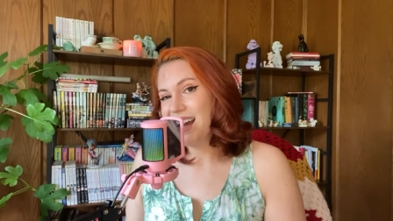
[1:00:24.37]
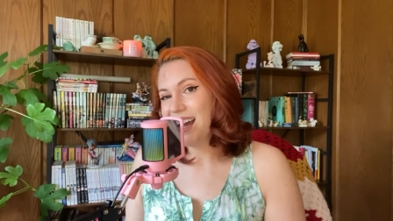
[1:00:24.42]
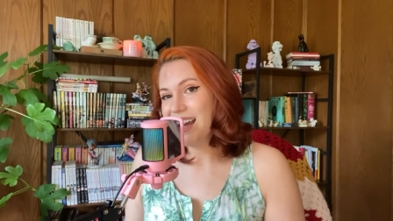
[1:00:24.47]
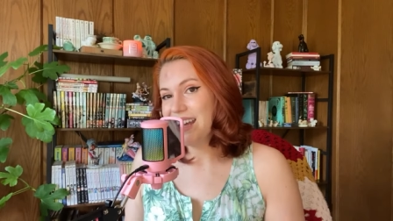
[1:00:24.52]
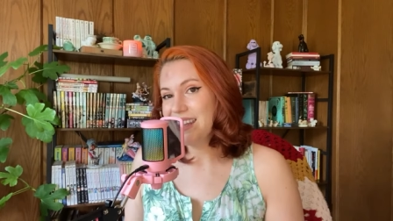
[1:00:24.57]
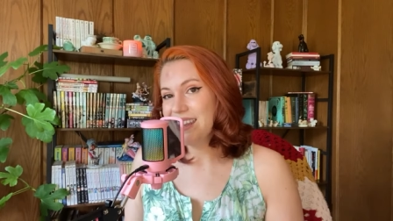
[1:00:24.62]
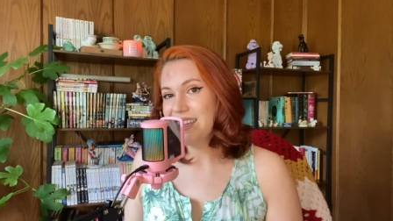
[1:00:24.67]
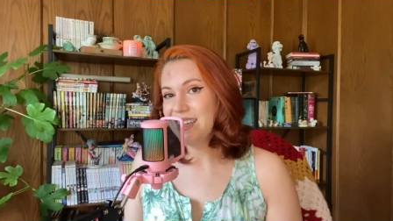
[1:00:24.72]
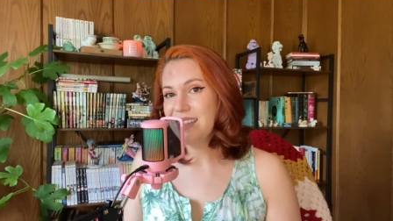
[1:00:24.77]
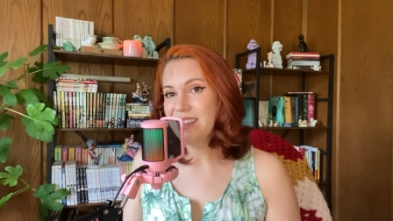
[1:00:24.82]

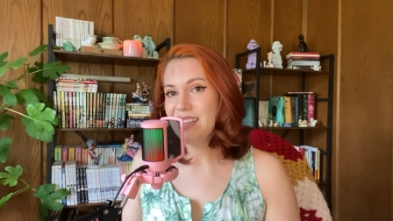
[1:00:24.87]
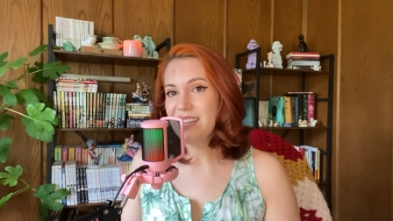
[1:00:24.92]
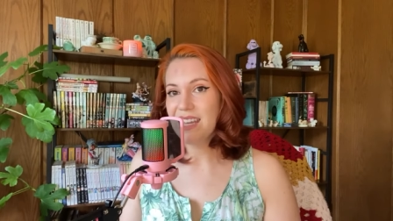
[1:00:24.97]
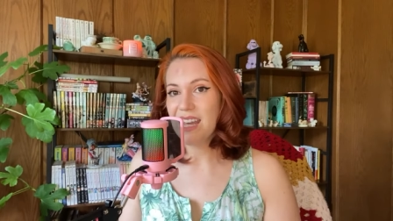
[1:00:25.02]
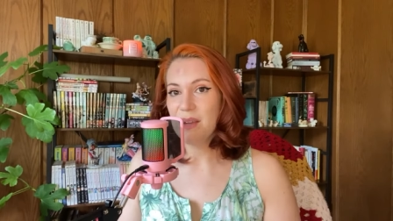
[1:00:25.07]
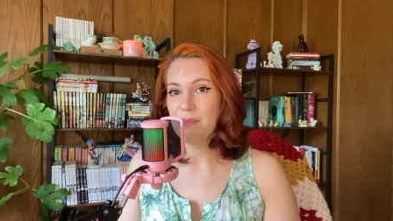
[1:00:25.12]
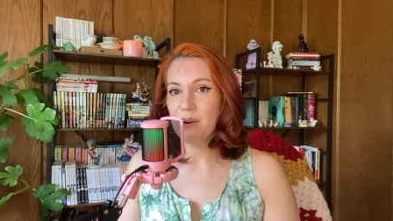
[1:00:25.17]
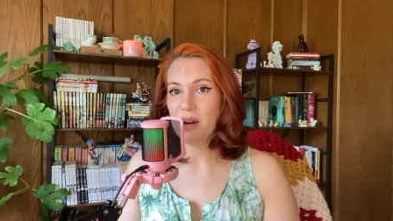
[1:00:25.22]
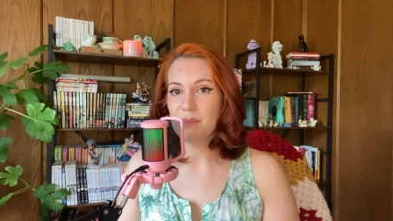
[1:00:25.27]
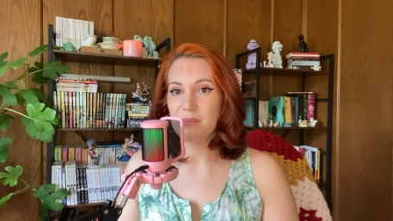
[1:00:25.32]
I think the
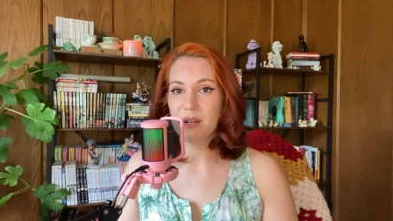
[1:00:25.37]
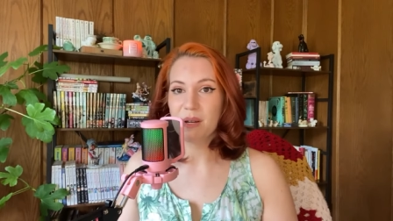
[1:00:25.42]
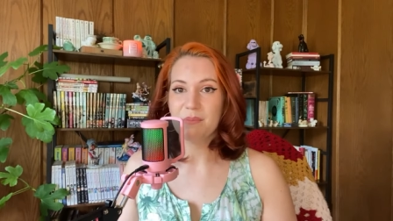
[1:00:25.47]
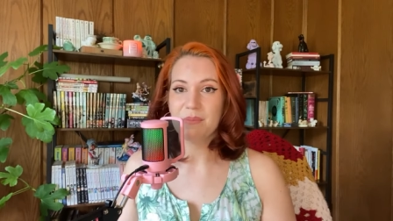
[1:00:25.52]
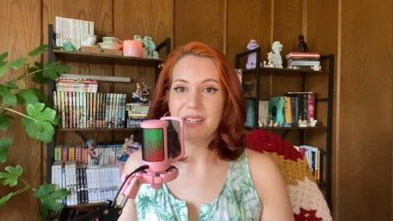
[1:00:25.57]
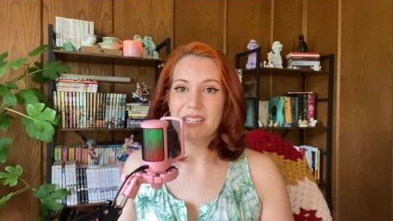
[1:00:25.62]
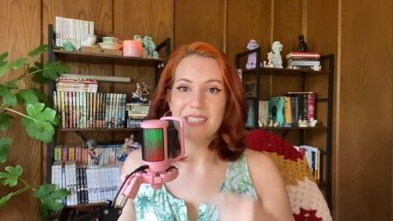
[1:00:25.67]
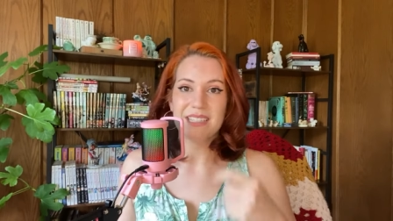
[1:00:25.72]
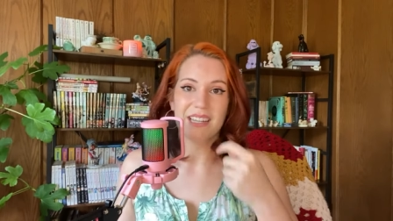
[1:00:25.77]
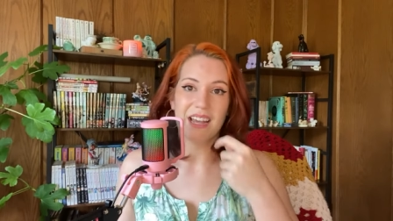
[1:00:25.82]
K-pop
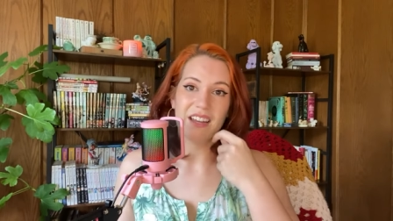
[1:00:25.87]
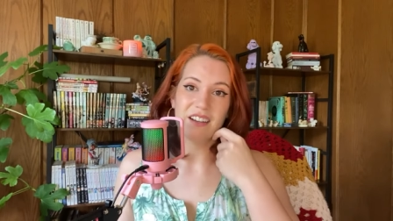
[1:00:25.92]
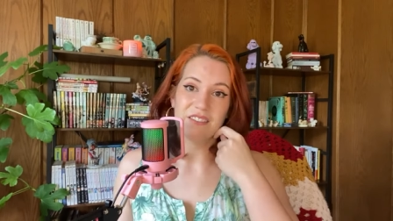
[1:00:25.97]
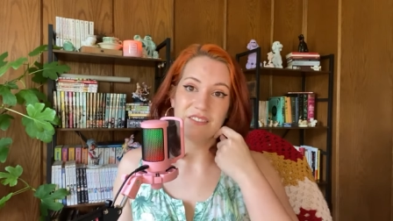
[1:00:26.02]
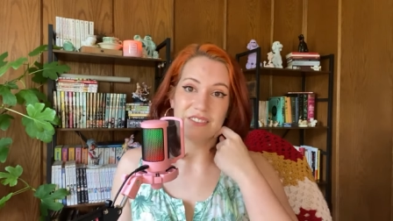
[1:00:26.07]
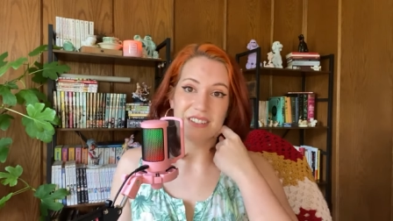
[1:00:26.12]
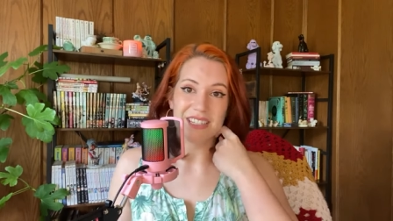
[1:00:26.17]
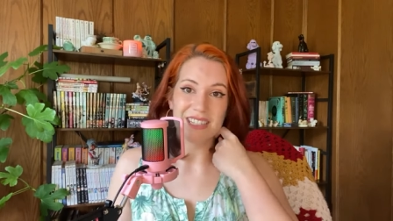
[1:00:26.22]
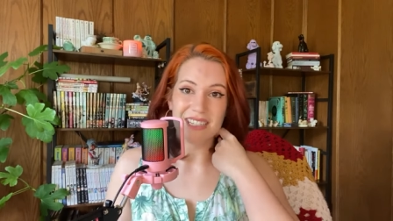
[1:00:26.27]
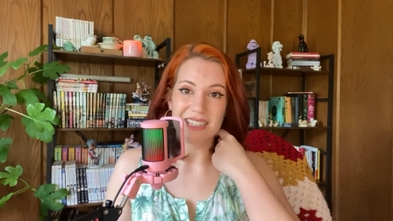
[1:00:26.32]
companies kind
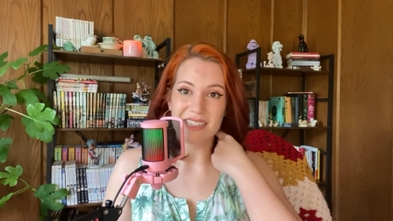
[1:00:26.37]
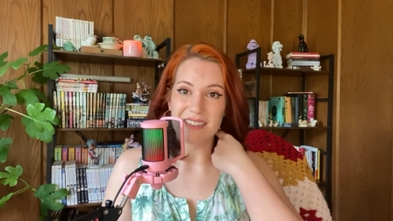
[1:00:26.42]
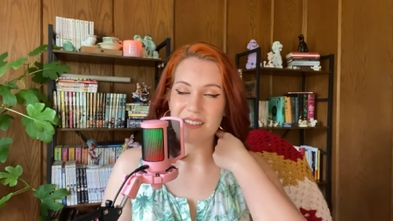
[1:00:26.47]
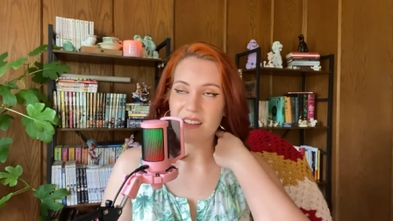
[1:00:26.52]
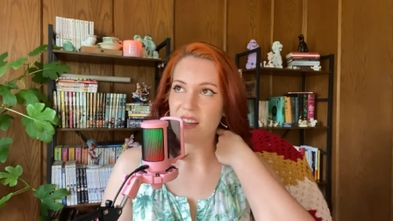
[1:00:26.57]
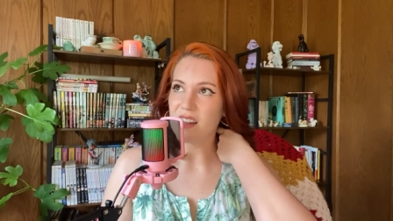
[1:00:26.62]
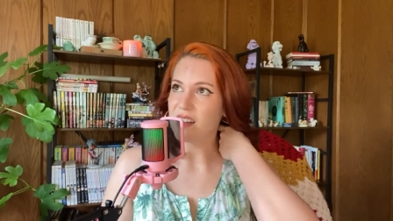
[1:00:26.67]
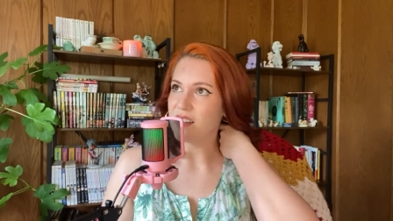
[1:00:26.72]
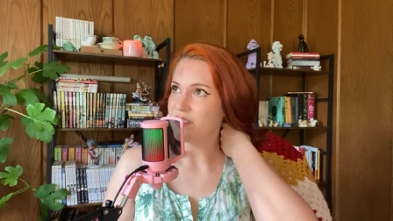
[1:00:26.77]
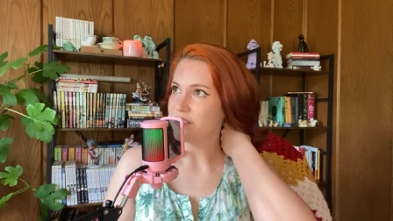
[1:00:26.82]
of faci
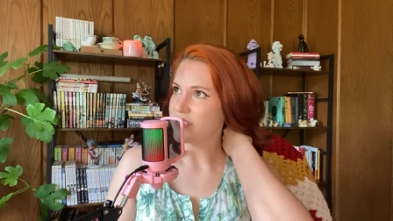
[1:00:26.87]
uh,